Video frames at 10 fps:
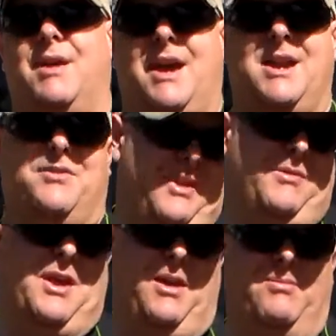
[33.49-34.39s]
buy anything
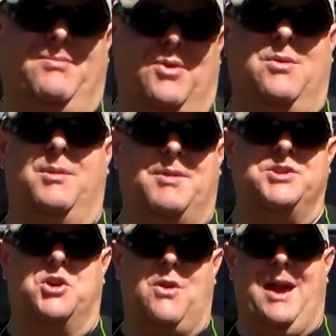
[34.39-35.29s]
without throwing a
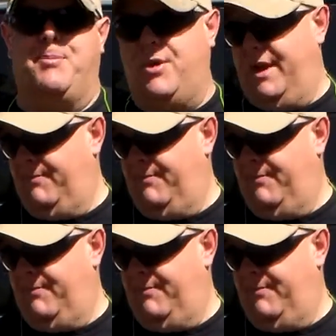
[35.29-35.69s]
bunch of crap on